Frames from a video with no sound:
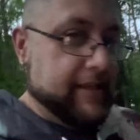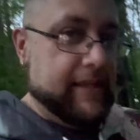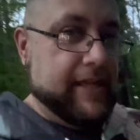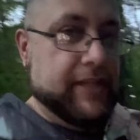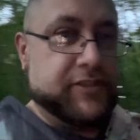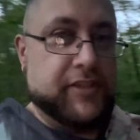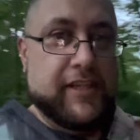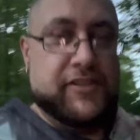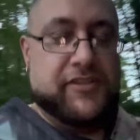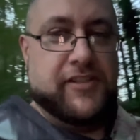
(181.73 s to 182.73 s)
it's
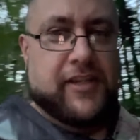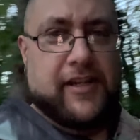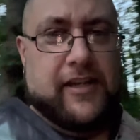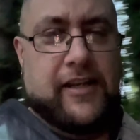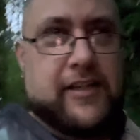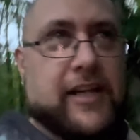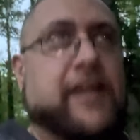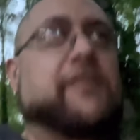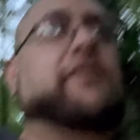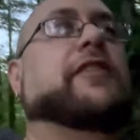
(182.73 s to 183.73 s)
kind
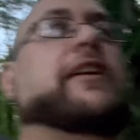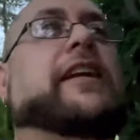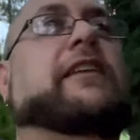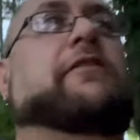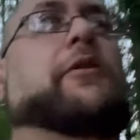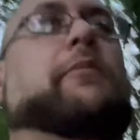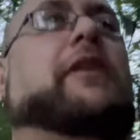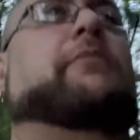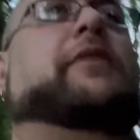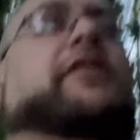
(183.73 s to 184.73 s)
of freaky a little
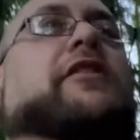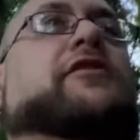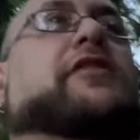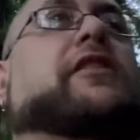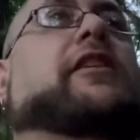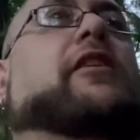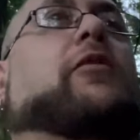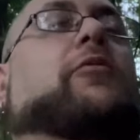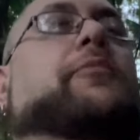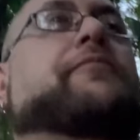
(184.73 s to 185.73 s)
bit because,
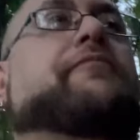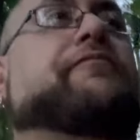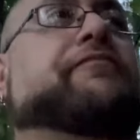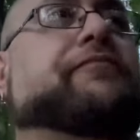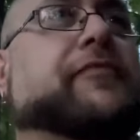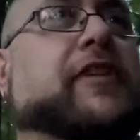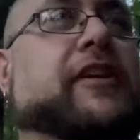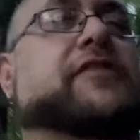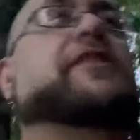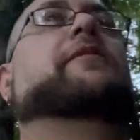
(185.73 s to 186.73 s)
you
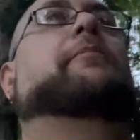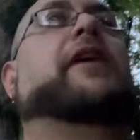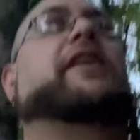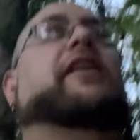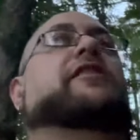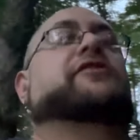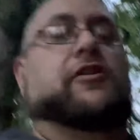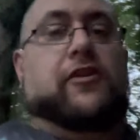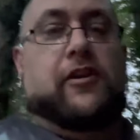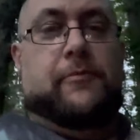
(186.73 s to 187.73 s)
see the bite on his
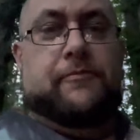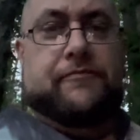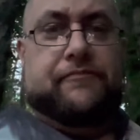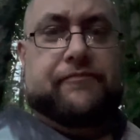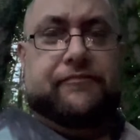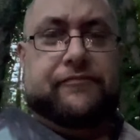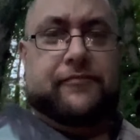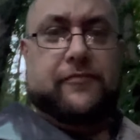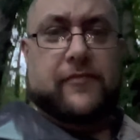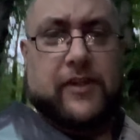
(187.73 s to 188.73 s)
arm,
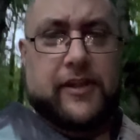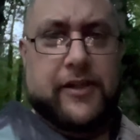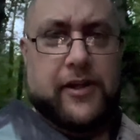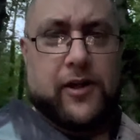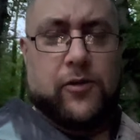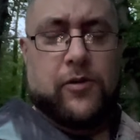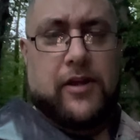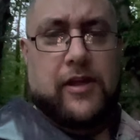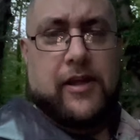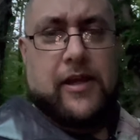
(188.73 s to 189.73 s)

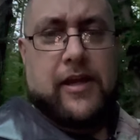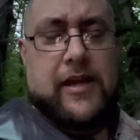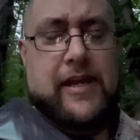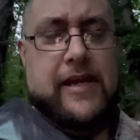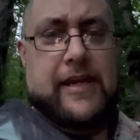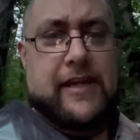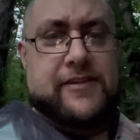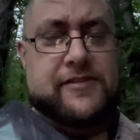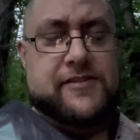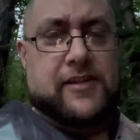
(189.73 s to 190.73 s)
and,